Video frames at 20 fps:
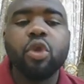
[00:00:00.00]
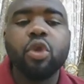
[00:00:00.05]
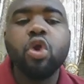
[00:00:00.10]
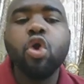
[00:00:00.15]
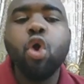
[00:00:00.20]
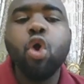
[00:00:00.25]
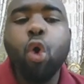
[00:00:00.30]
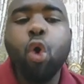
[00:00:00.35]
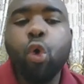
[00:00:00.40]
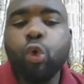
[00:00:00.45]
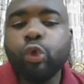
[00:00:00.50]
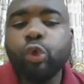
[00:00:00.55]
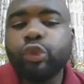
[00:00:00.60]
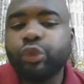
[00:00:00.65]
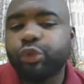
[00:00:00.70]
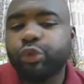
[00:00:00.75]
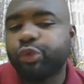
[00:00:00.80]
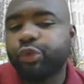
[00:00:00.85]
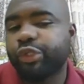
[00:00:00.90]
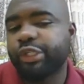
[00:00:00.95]
All
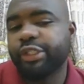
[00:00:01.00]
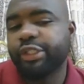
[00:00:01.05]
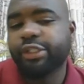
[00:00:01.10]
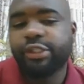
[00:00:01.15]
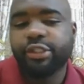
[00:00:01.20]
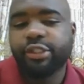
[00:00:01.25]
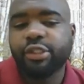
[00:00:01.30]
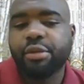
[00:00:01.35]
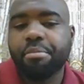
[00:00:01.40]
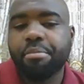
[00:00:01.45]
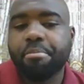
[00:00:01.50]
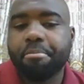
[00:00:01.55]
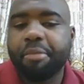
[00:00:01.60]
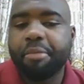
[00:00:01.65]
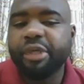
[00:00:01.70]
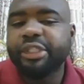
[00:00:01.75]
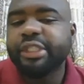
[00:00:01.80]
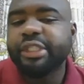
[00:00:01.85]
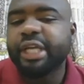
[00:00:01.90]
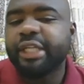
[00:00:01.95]
students
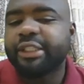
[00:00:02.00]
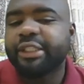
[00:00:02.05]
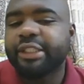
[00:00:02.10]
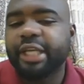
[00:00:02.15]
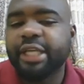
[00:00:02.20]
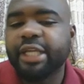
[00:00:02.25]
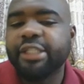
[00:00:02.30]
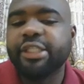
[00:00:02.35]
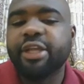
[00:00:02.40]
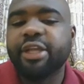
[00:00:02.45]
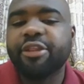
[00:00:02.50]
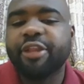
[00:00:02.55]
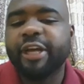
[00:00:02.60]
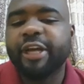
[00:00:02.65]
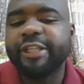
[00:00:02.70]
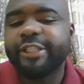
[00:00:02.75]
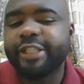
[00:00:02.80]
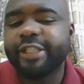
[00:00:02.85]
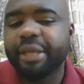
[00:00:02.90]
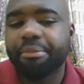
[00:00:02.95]
must attend the
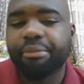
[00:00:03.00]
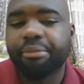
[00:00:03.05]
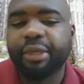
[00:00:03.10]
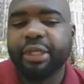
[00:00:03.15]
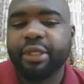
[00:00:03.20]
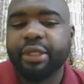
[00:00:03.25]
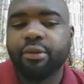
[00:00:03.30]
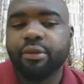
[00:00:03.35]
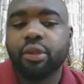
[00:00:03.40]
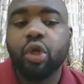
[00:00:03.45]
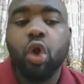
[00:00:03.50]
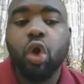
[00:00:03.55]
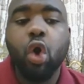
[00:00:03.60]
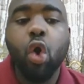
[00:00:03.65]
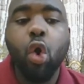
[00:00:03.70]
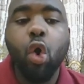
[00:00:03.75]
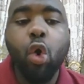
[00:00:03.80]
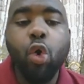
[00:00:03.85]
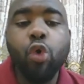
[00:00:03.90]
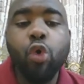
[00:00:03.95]
assembly.
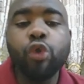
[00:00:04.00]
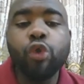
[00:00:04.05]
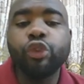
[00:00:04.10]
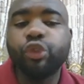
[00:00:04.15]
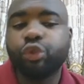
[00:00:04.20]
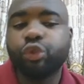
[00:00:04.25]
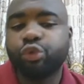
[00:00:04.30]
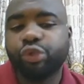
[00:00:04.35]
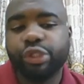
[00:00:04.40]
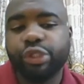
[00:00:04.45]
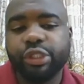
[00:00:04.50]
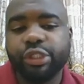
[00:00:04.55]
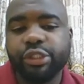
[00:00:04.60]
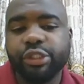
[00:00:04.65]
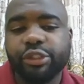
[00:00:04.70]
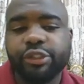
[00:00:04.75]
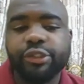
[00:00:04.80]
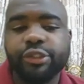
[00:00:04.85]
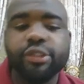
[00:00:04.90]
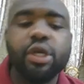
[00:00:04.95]
All
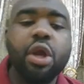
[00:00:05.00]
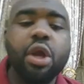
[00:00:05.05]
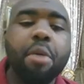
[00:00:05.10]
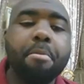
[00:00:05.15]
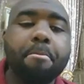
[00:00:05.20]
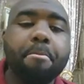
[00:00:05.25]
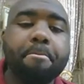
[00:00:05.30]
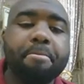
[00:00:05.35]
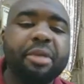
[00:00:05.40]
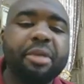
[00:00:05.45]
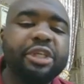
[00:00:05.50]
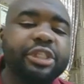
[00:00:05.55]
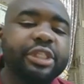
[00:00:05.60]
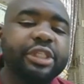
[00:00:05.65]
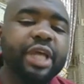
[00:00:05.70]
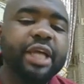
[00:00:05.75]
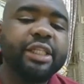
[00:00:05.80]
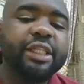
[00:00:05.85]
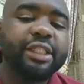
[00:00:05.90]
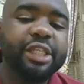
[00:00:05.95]
students must
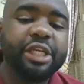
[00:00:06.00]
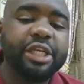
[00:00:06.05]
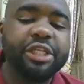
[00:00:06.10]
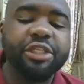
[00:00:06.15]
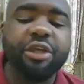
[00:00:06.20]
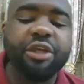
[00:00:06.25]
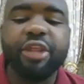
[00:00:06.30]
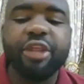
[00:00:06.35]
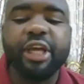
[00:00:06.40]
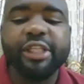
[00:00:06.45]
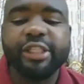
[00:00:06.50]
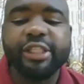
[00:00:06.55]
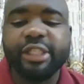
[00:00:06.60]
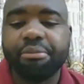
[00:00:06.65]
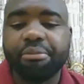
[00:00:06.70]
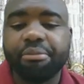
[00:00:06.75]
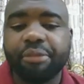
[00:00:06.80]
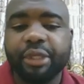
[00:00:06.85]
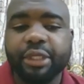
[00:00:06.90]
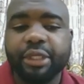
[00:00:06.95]
attend the
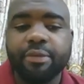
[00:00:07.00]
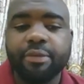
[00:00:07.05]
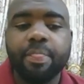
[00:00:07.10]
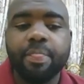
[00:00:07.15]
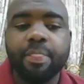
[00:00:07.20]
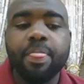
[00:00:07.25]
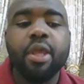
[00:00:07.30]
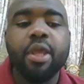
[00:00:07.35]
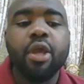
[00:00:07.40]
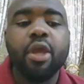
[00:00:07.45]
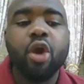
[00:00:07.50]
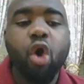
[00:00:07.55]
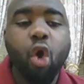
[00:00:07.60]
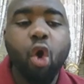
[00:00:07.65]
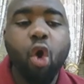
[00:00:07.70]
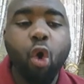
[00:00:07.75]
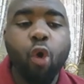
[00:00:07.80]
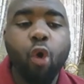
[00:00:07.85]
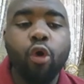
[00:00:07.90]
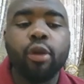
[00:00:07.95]
assembly.
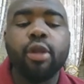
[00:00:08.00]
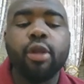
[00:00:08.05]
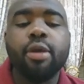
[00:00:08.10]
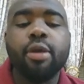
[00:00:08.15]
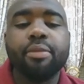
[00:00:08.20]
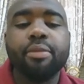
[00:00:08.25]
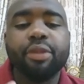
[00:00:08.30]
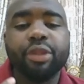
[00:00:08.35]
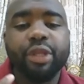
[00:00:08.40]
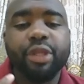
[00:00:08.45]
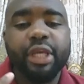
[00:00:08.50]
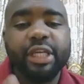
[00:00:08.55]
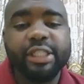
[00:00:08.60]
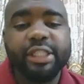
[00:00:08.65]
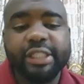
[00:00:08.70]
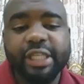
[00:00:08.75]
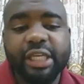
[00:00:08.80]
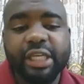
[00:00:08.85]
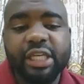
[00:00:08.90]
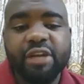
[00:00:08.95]
All, it
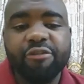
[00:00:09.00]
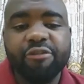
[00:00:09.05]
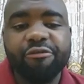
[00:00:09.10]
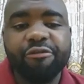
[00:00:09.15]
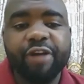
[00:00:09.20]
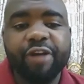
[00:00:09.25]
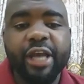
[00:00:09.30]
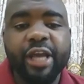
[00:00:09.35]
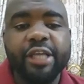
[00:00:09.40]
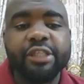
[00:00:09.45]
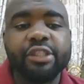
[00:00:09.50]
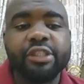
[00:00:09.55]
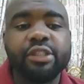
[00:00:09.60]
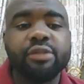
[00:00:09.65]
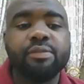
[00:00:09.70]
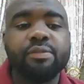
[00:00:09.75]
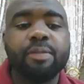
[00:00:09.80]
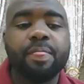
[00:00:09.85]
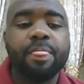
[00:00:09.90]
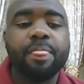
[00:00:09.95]
signifies
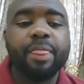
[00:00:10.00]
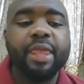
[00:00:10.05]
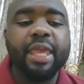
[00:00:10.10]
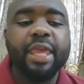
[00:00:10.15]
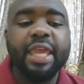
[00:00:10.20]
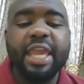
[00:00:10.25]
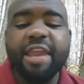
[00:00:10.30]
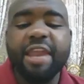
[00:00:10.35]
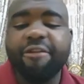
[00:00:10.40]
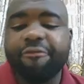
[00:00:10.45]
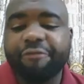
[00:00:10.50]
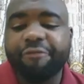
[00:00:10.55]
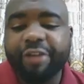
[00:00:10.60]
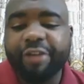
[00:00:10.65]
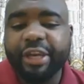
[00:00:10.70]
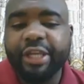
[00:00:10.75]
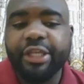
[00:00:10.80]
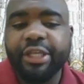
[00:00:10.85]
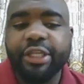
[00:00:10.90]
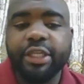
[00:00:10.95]

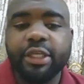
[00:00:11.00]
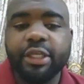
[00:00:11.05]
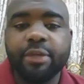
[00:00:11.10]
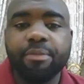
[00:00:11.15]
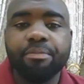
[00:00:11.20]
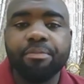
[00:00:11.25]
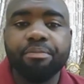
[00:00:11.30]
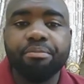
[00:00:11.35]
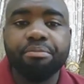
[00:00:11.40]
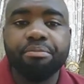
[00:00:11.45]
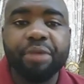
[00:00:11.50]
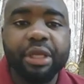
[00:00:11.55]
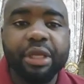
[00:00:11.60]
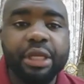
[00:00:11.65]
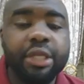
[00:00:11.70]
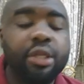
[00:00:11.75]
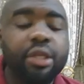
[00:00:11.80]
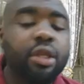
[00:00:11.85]
infinity, meaning